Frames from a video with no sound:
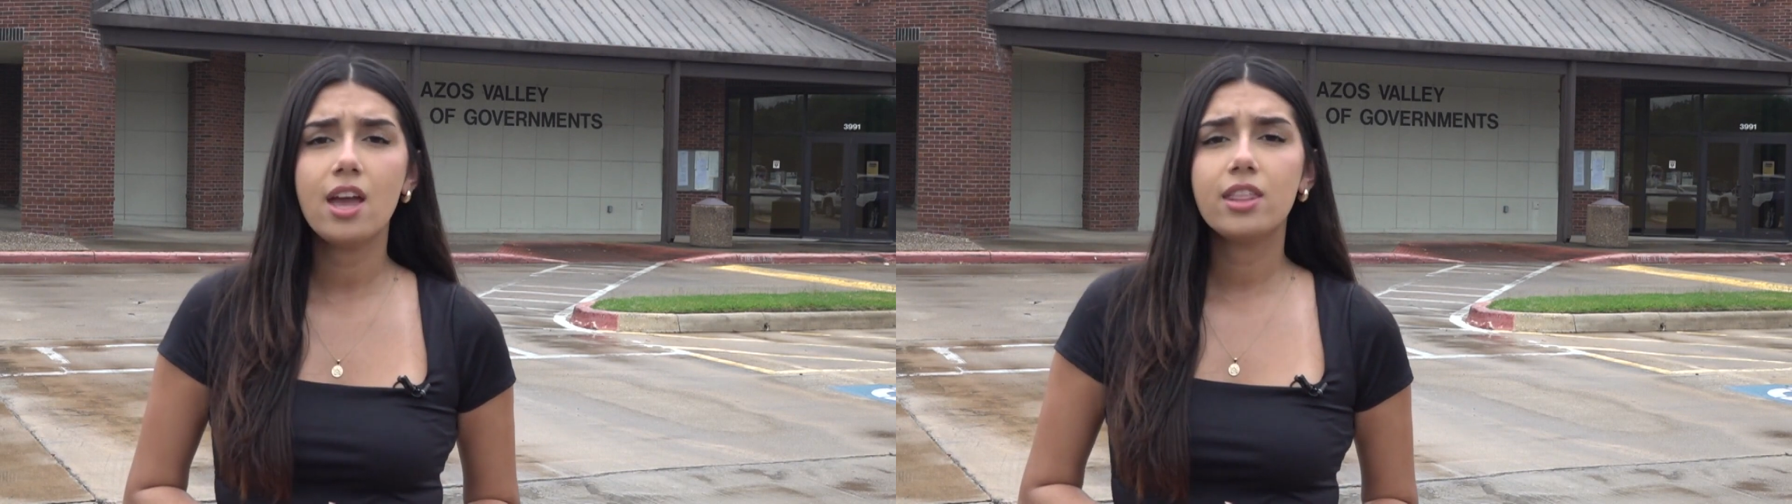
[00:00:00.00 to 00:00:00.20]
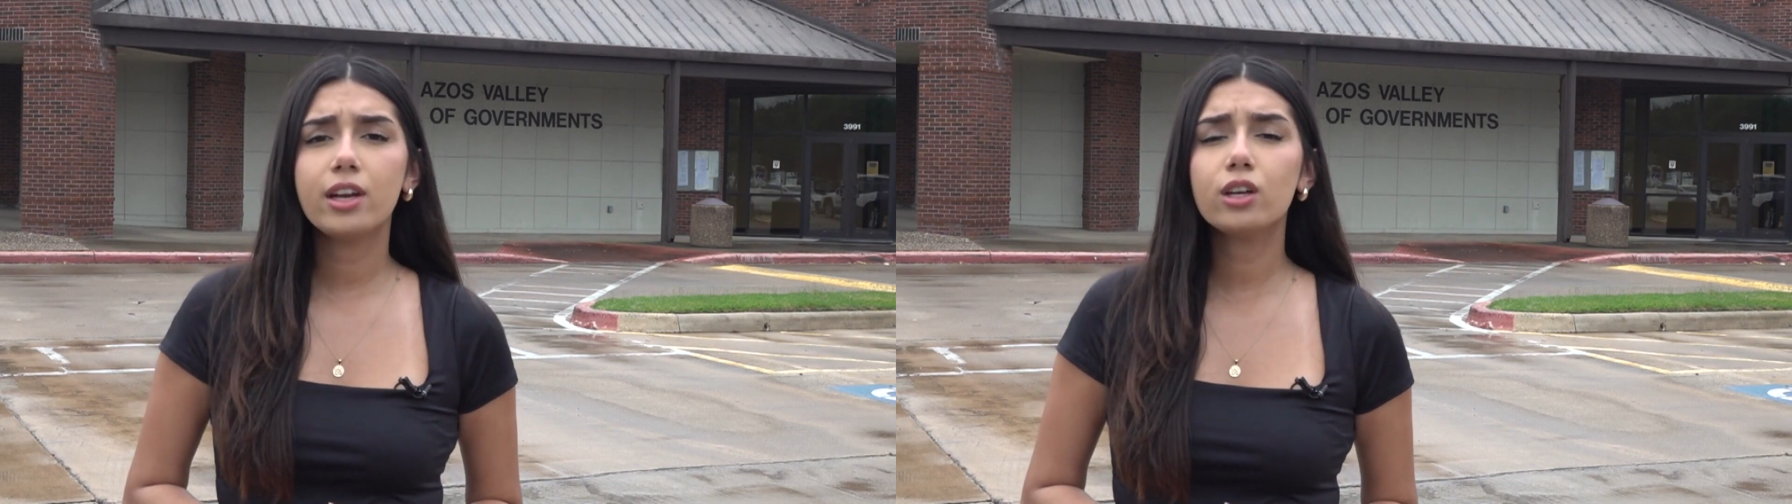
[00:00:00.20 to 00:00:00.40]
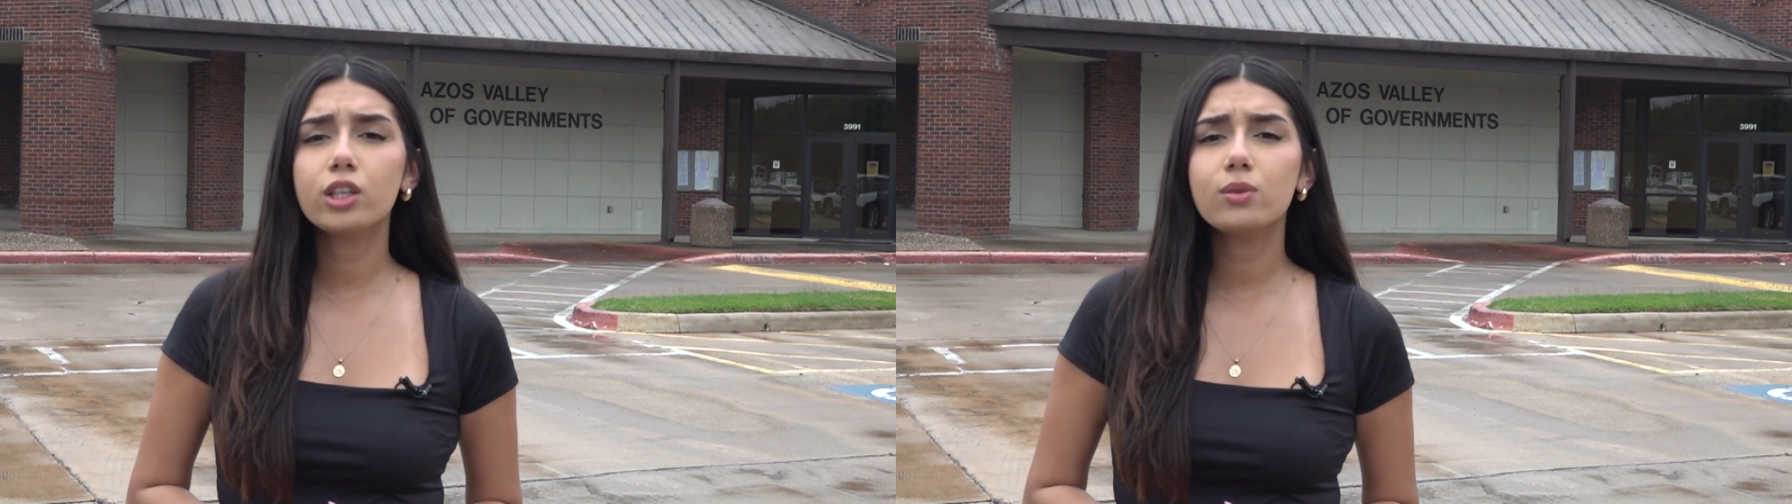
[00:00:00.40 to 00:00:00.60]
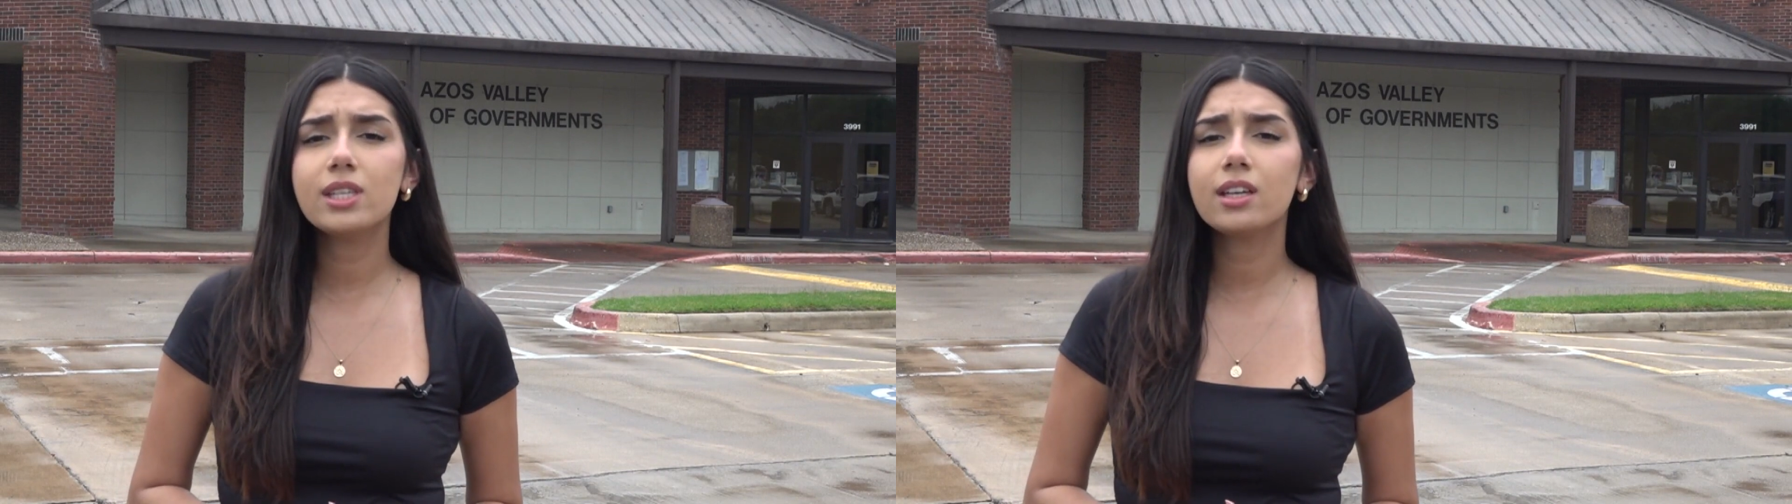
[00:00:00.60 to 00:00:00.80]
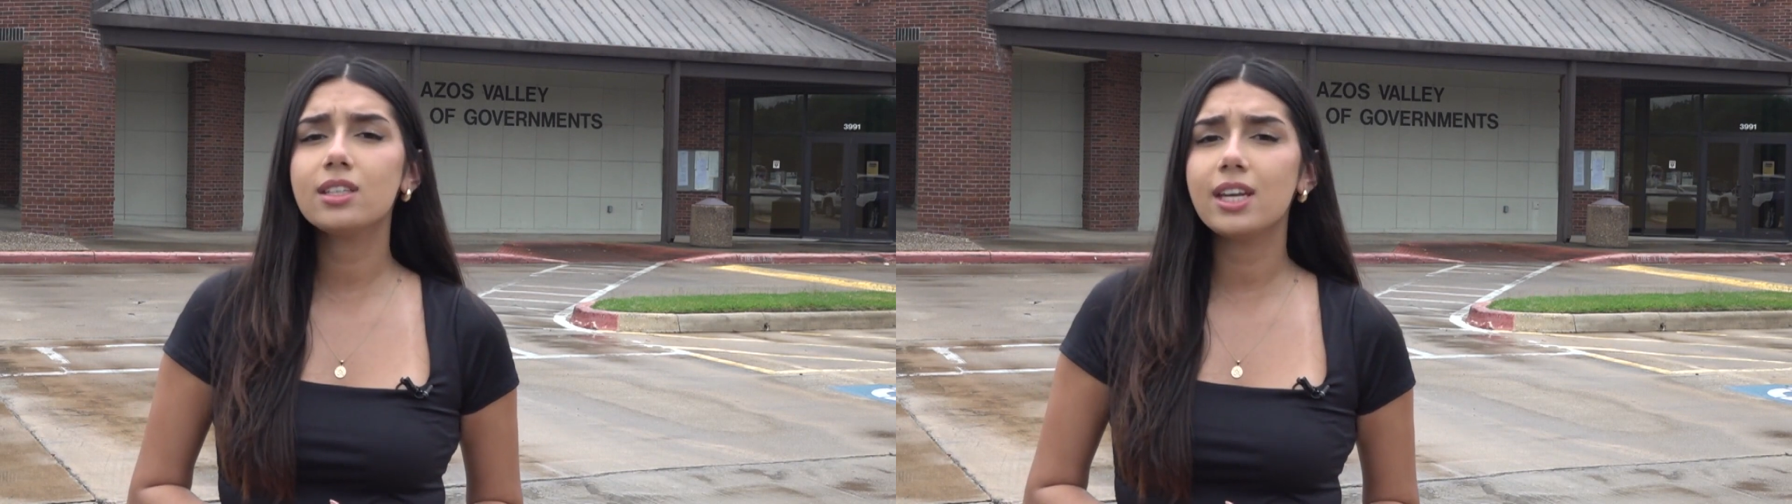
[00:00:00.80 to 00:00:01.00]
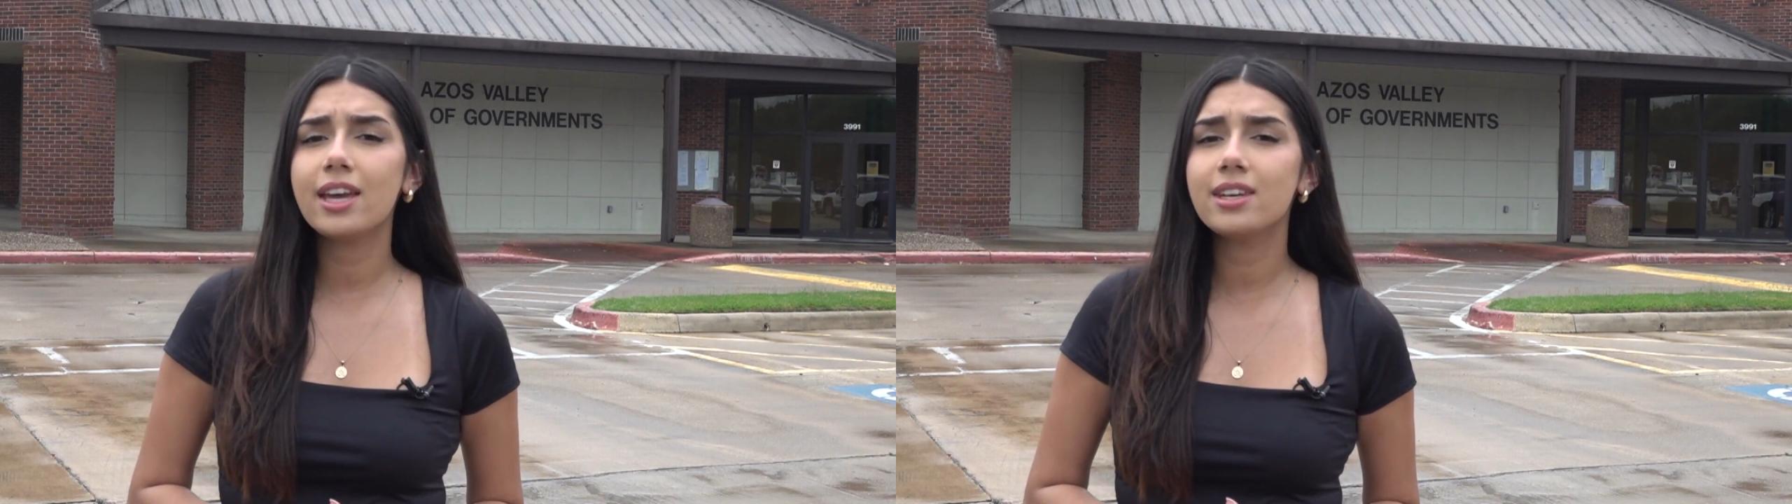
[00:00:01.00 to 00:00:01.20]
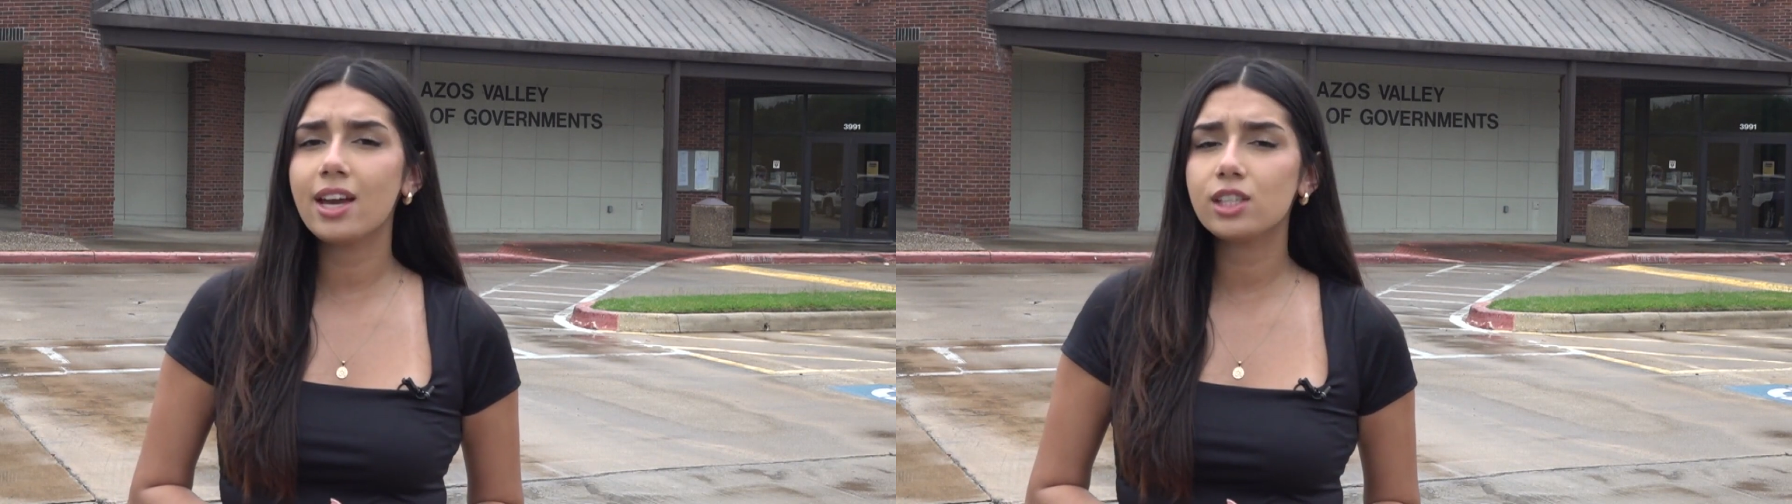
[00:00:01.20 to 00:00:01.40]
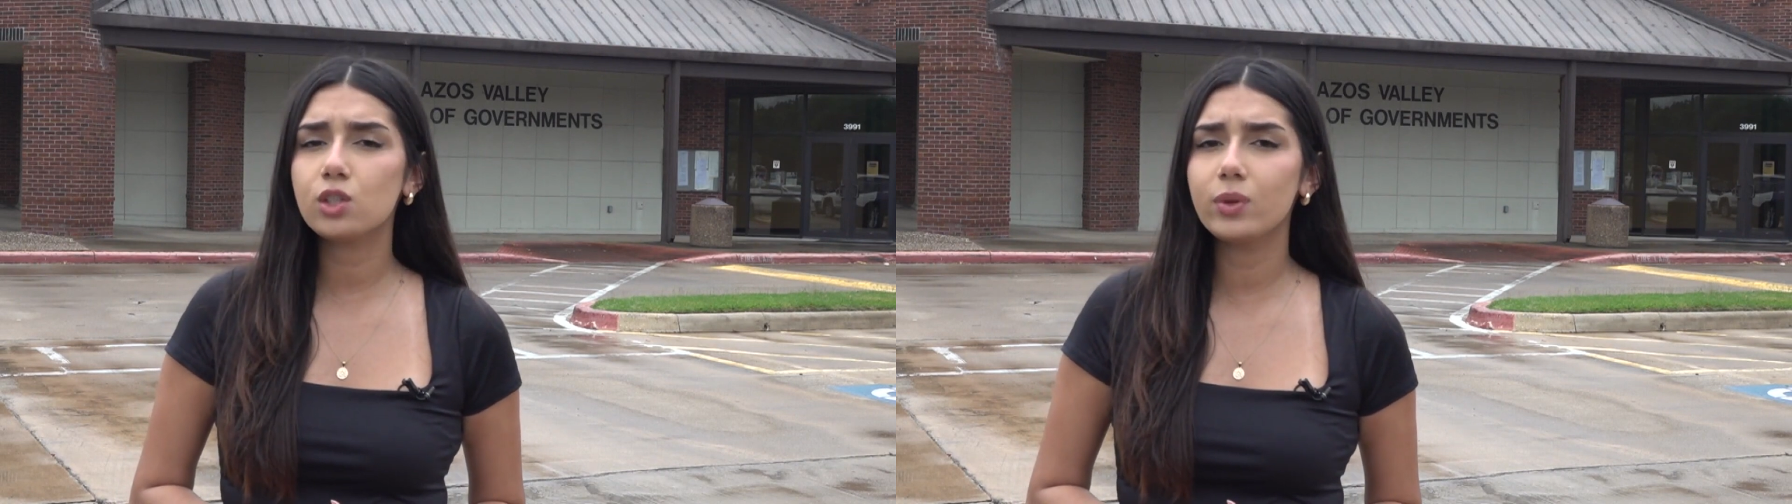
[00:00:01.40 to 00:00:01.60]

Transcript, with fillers: they are using a day next